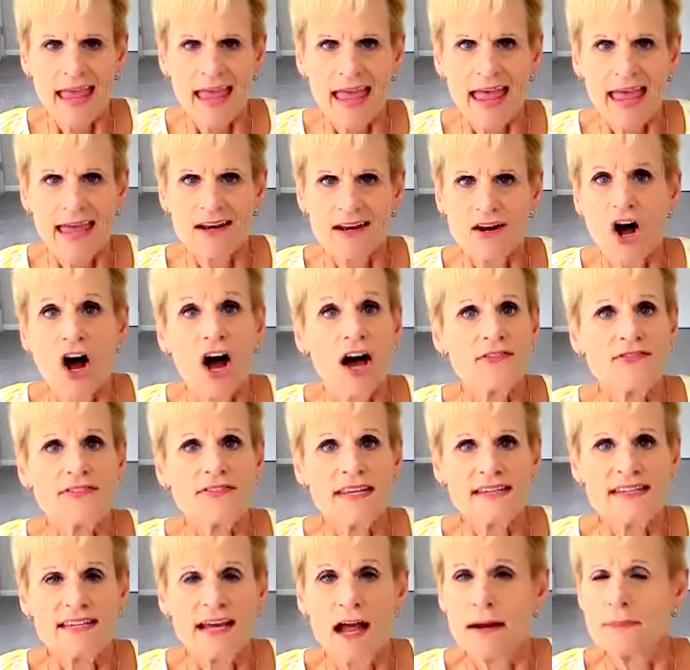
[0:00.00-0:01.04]
And
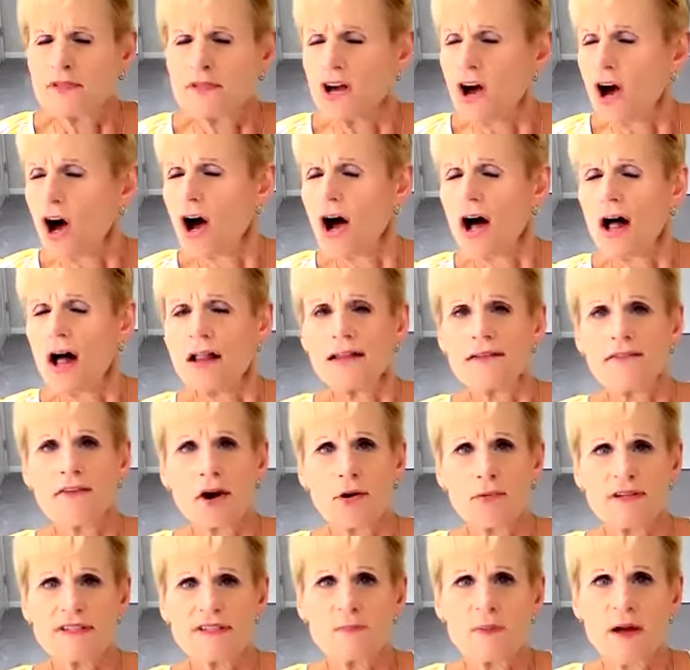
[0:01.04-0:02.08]
oftentimes all of our
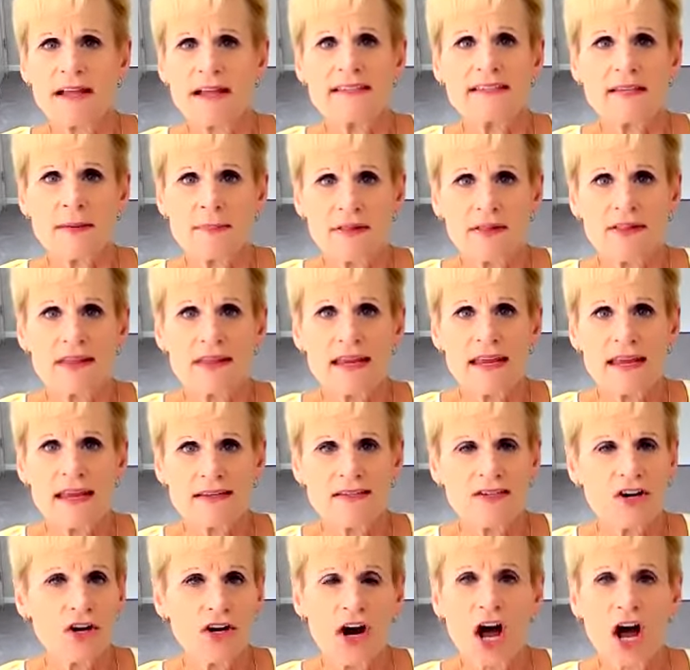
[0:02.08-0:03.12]
responsibilities are